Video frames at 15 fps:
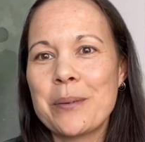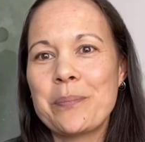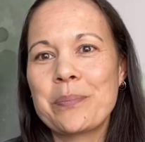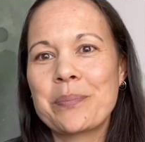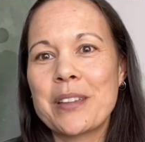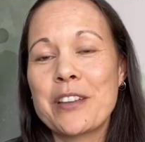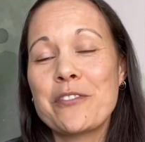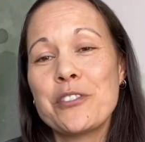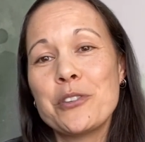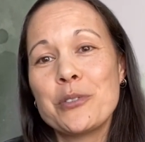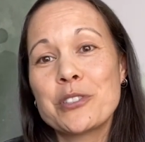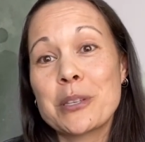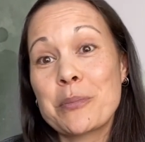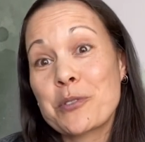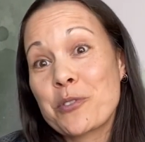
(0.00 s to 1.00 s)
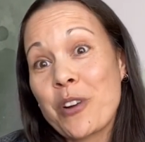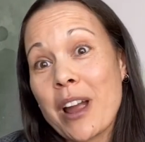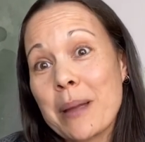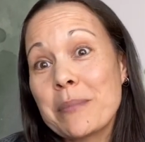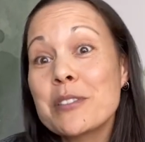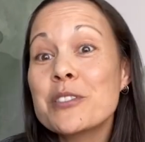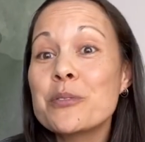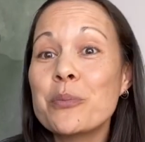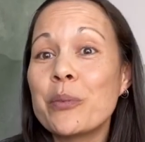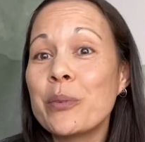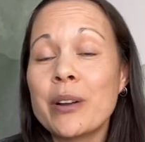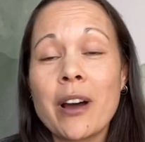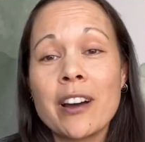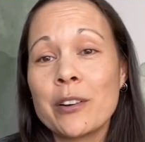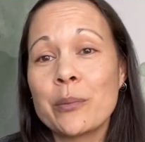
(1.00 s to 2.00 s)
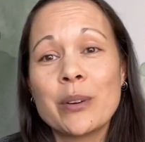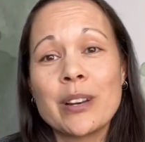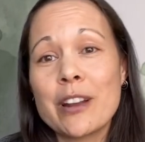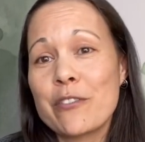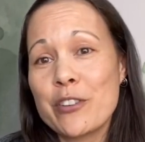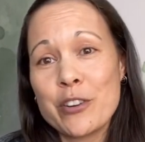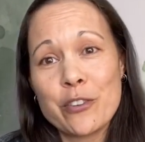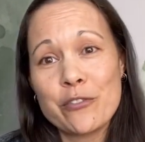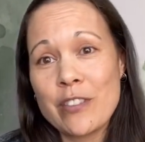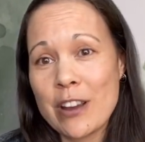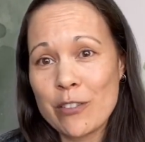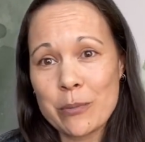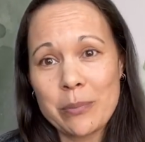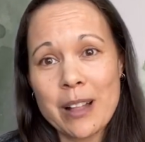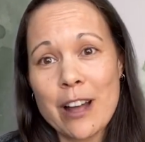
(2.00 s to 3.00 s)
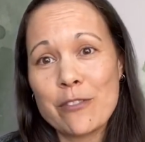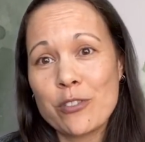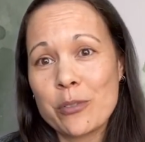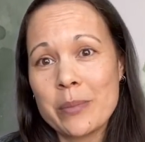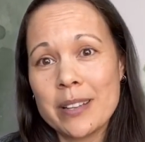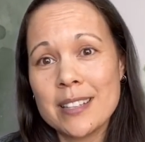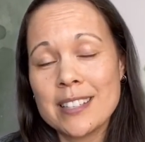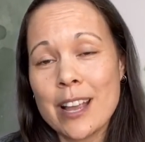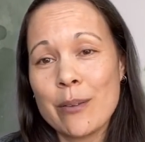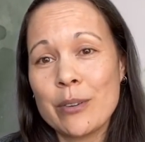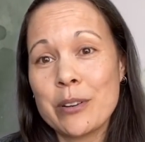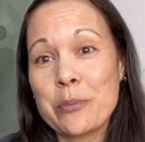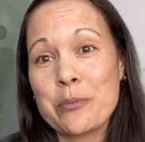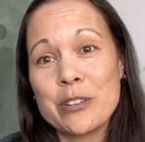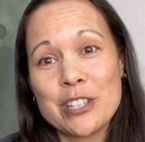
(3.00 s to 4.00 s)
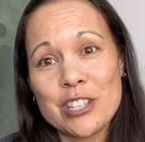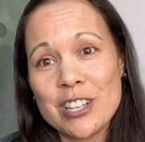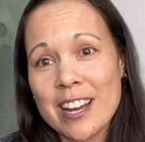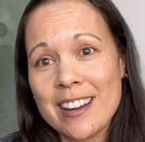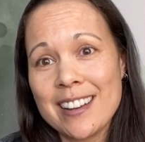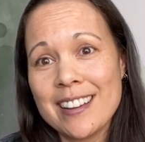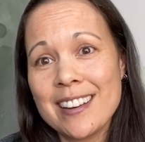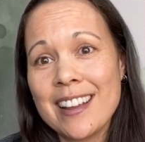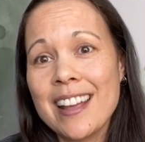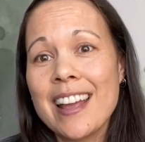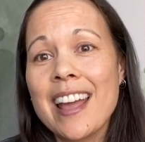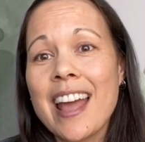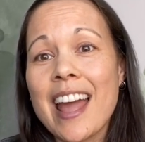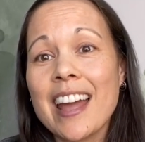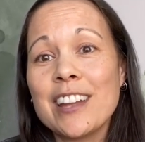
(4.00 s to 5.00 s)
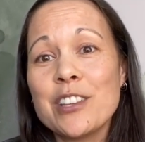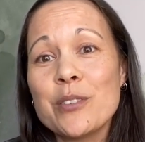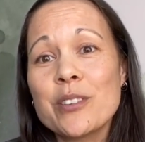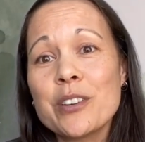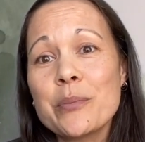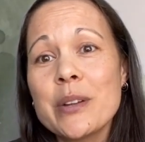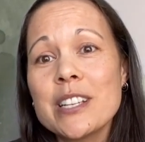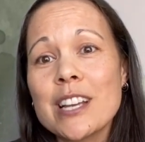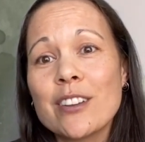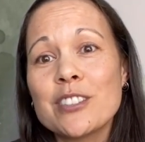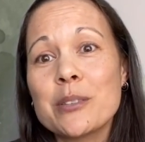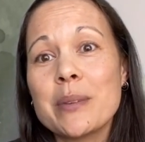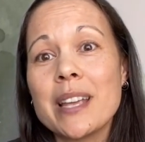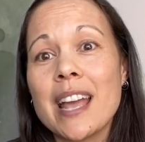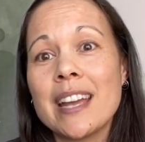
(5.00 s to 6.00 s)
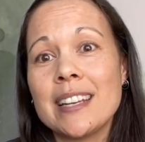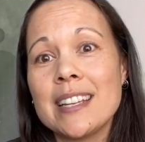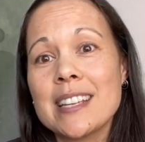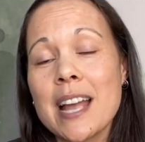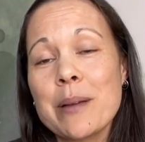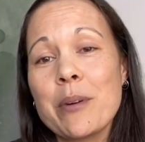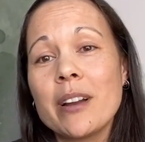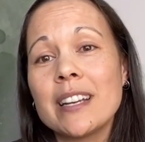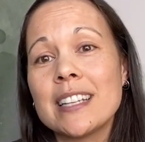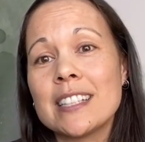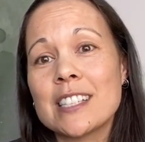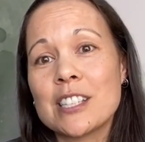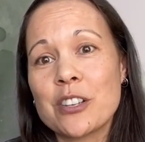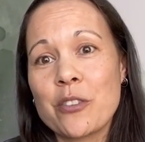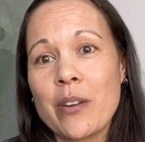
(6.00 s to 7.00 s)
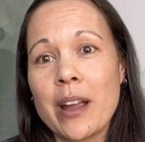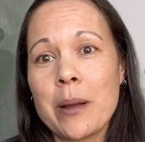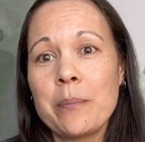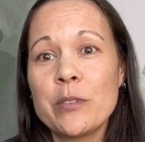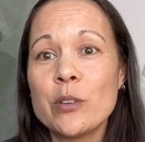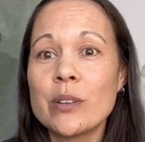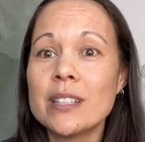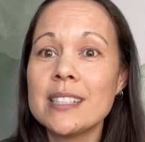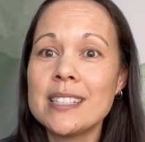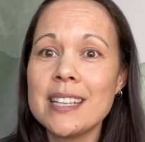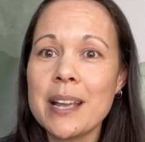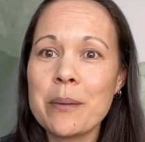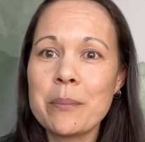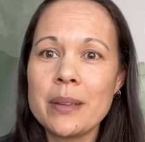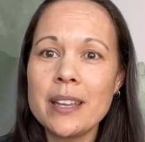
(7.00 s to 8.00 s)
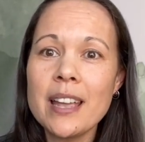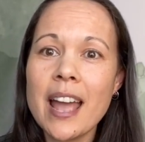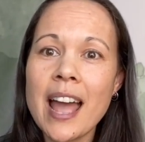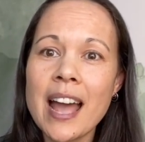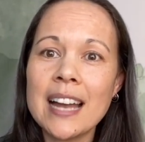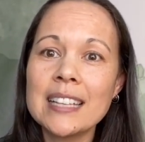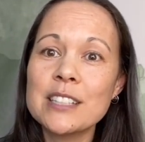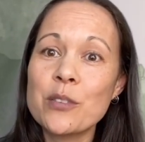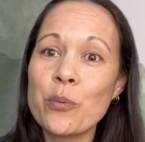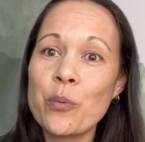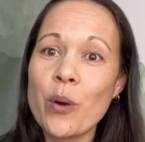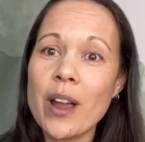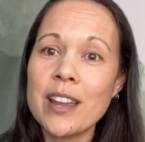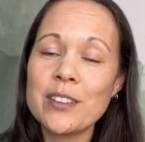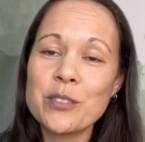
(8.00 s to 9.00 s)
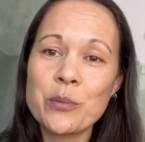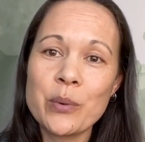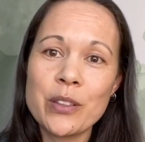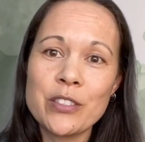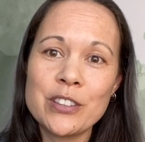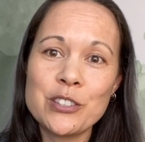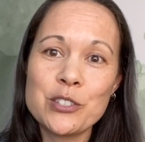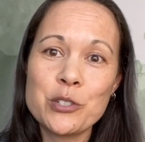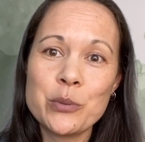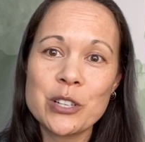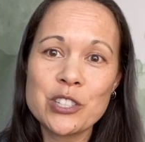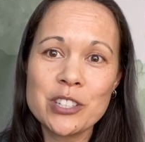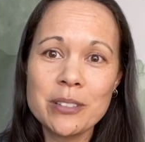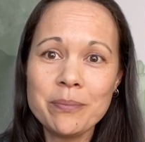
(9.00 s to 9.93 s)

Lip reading: if you subscribed to on whatever your favorite platform is. I would appreciate it. And you can reach out to me anytime on Instagram. You can DM me at Write with Intuition.